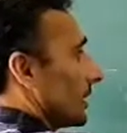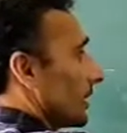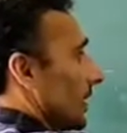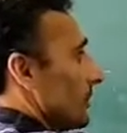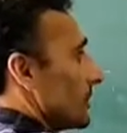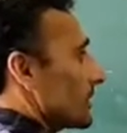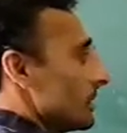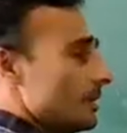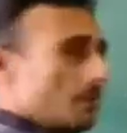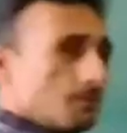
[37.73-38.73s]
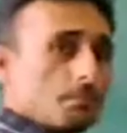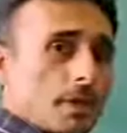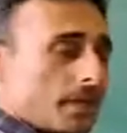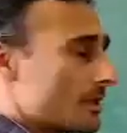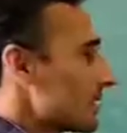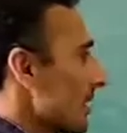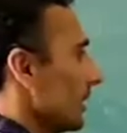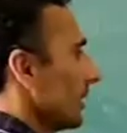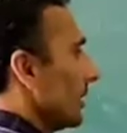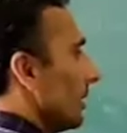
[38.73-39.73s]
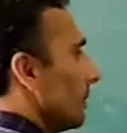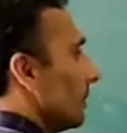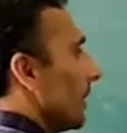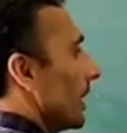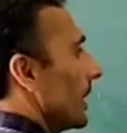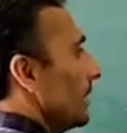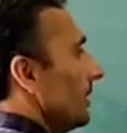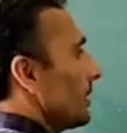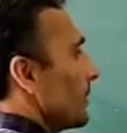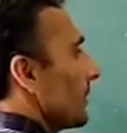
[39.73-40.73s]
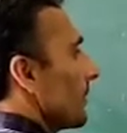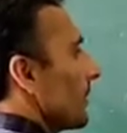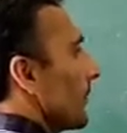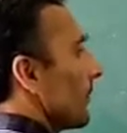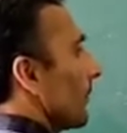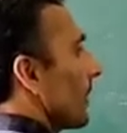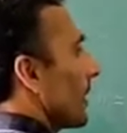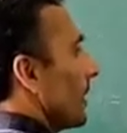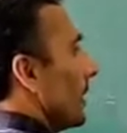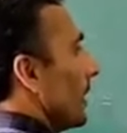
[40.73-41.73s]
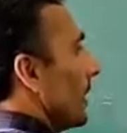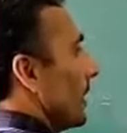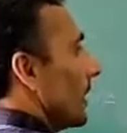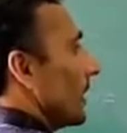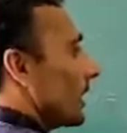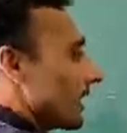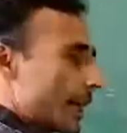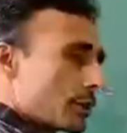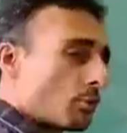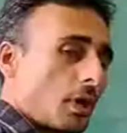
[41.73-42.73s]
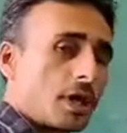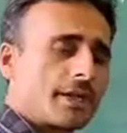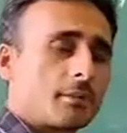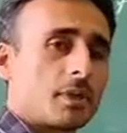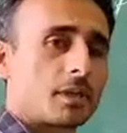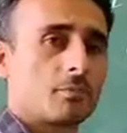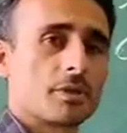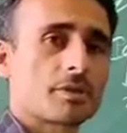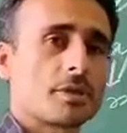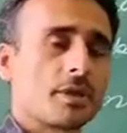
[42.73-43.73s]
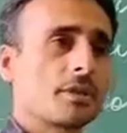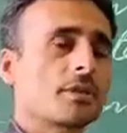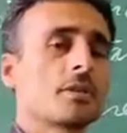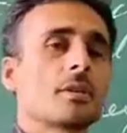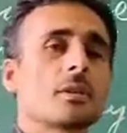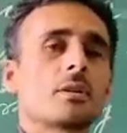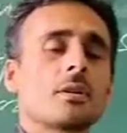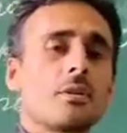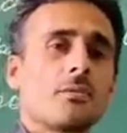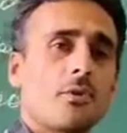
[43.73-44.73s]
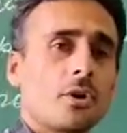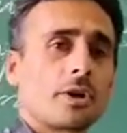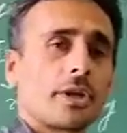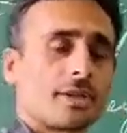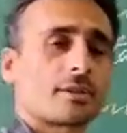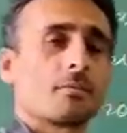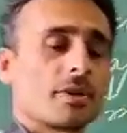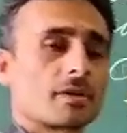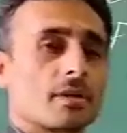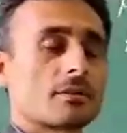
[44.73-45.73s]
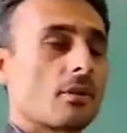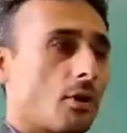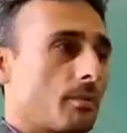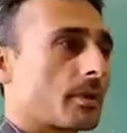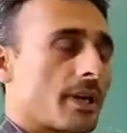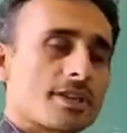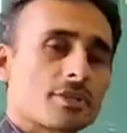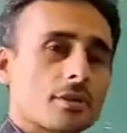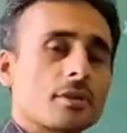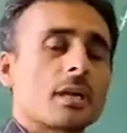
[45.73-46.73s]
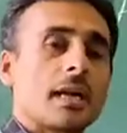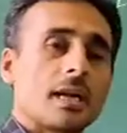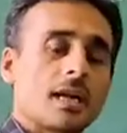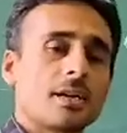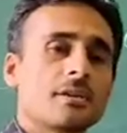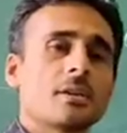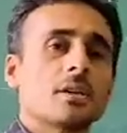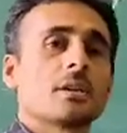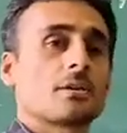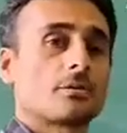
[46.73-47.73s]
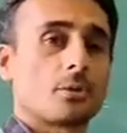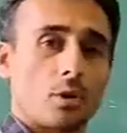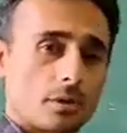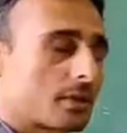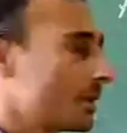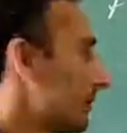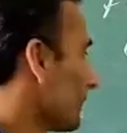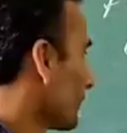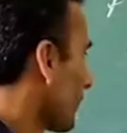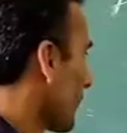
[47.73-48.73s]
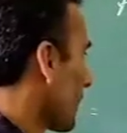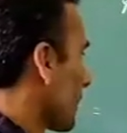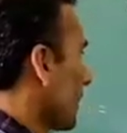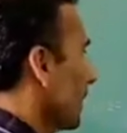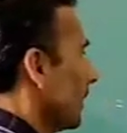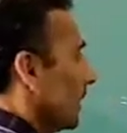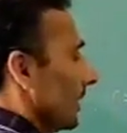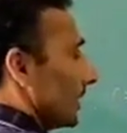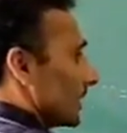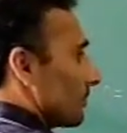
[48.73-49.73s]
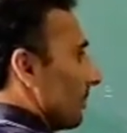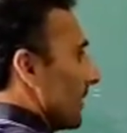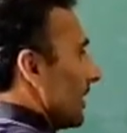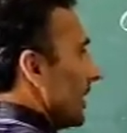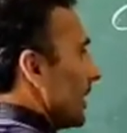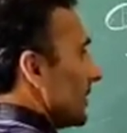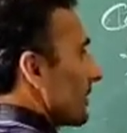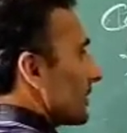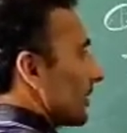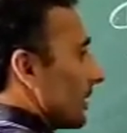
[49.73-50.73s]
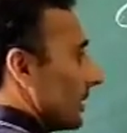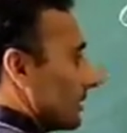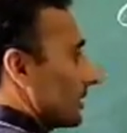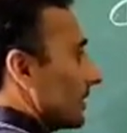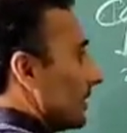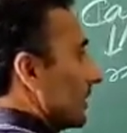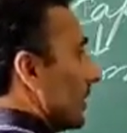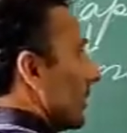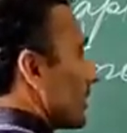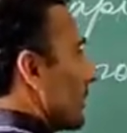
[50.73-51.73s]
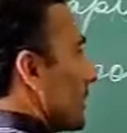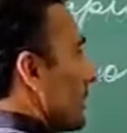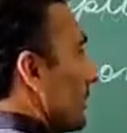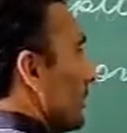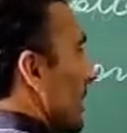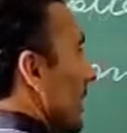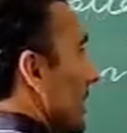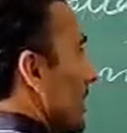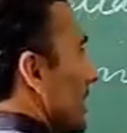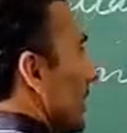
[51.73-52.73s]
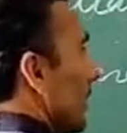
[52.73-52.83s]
Capital means money required by the business for its business operation and growth. This money is also termed as